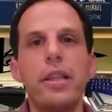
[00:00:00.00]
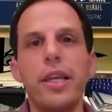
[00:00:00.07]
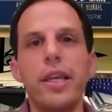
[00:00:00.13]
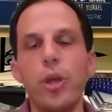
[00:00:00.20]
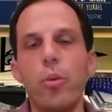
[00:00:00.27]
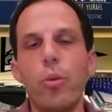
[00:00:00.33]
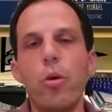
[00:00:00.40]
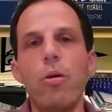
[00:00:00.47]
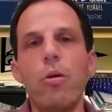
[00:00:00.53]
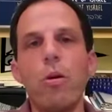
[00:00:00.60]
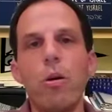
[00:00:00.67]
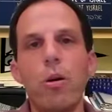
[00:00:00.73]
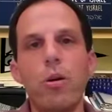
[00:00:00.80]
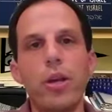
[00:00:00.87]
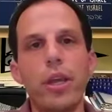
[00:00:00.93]
that you are
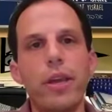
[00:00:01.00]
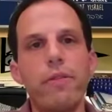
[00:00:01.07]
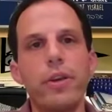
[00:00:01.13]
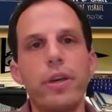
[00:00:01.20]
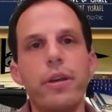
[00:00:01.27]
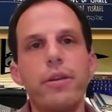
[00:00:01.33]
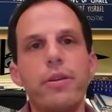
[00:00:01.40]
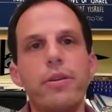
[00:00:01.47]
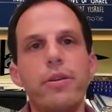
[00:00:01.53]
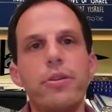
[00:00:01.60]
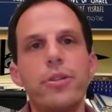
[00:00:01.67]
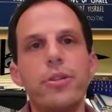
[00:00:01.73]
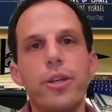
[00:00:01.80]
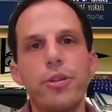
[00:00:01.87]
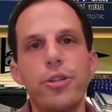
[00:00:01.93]
all giving
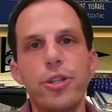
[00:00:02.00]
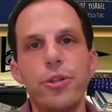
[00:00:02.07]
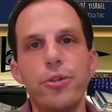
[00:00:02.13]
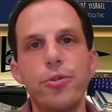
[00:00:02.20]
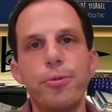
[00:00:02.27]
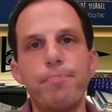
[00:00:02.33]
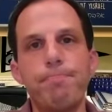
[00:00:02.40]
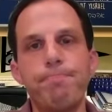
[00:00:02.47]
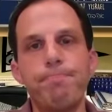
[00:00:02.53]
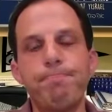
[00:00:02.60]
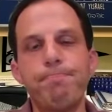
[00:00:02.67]
to your children.